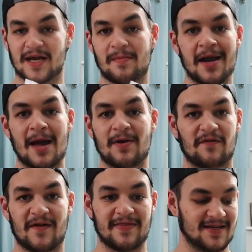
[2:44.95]
Now you might not be
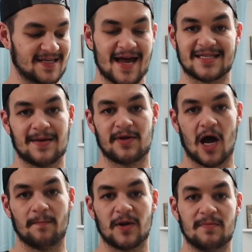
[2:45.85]
able to find the exact same
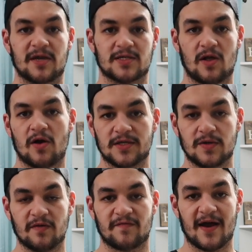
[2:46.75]
company, but as long as
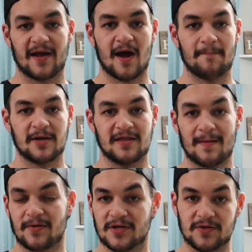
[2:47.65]
you can find a company
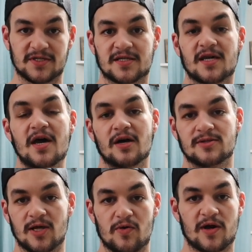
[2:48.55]
that produces
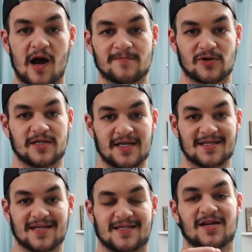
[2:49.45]
low carb
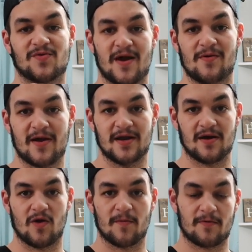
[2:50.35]
tortillas, it's a great way to
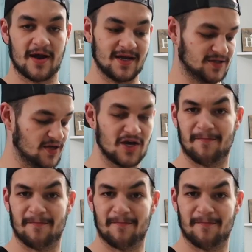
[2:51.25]
incorporate into it.